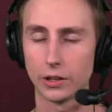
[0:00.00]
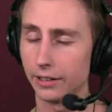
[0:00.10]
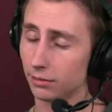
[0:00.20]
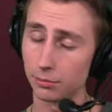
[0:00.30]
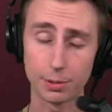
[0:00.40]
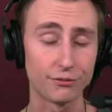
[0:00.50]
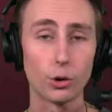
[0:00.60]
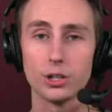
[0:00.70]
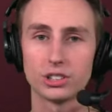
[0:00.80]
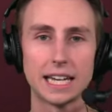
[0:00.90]
All right,
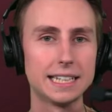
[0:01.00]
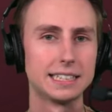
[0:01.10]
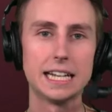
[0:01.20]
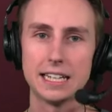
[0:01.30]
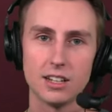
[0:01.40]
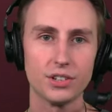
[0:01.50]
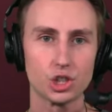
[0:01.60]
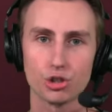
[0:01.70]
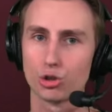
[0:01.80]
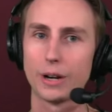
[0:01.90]
before you say it's an
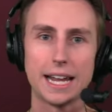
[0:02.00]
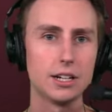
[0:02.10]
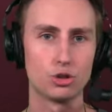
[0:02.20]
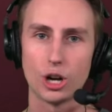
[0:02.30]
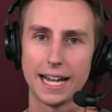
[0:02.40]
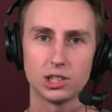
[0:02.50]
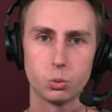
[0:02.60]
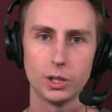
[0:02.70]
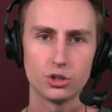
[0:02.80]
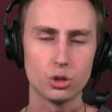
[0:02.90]
in-division trade, Giants
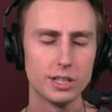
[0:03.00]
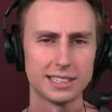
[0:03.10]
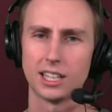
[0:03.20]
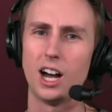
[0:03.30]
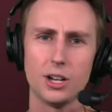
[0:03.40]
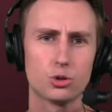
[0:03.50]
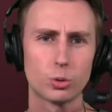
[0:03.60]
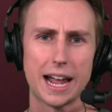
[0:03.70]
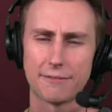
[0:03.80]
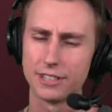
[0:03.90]
wouldn't do this on
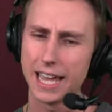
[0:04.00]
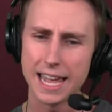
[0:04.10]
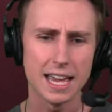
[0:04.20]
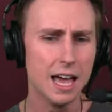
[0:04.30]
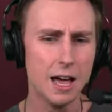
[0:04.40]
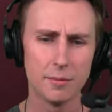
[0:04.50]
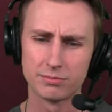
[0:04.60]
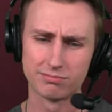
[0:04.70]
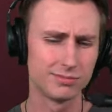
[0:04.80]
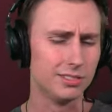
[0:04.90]
draft day.
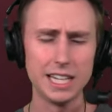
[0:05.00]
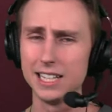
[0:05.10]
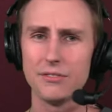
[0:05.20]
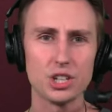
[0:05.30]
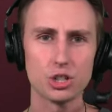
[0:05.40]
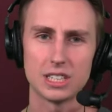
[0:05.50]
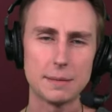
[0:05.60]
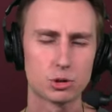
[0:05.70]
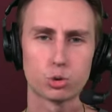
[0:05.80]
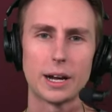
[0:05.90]
in-division
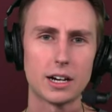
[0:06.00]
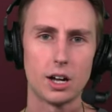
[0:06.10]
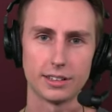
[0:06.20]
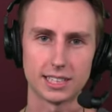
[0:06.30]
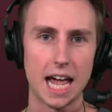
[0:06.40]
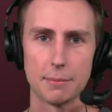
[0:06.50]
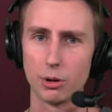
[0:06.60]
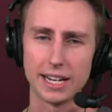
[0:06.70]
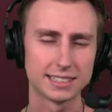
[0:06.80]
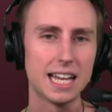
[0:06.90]
teams trade all the time, all
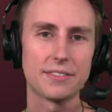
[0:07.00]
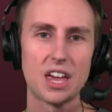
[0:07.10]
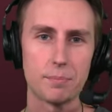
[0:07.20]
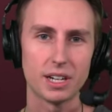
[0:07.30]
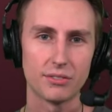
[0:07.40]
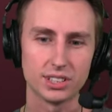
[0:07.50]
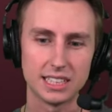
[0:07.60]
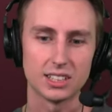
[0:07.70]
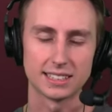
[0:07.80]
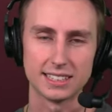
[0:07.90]
right? It's not that big of a
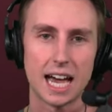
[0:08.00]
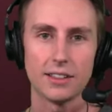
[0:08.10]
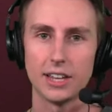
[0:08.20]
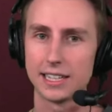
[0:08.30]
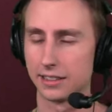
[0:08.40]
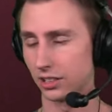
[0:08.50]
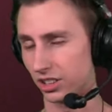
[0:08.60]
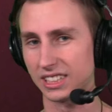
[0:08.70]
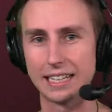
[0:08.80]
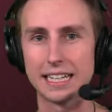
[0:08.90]
deal. It's not like they're
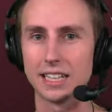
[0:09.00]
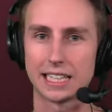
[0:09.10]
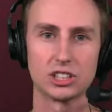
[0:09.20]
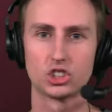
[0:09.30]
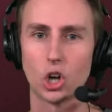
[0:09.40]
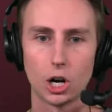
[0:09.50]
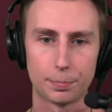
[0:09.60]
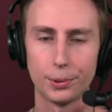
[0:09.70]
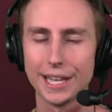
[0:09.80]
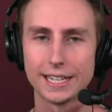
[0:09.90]
sending, like, a star
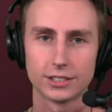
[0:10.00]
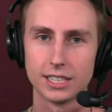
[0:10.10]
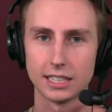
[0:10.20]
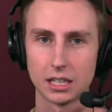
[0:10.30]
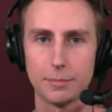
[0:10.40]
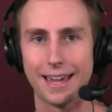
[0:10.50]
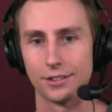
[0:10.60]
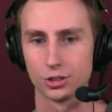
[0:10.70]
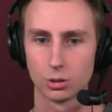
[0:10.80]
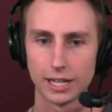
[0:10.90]
player to the
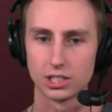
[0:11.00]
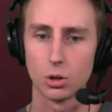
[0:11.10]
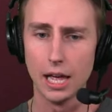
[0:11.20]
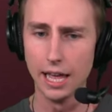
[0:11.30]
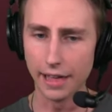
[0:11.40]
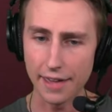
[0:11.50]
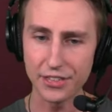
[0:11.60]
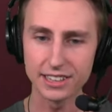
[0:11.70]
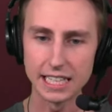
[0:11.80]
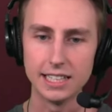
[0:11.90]
Commanders, all right? So I
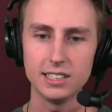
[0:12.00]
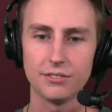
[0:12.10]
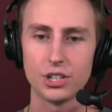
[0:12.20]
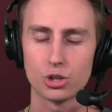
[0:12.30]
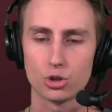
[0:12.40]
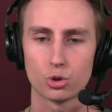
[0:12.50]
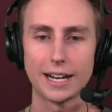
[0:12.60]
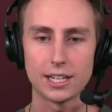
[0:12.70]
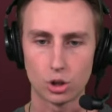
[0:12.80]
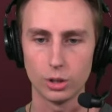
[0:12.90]
think the in-division
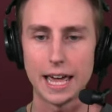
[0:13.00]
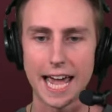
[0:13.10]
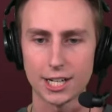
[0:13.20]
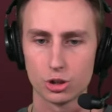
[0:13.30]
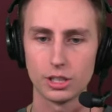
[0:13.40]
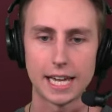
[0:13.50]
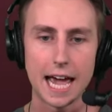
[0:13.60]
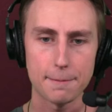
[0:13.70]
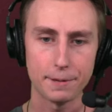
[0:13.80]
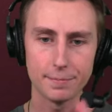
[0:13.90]
trade could actually
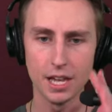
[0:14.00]
happen.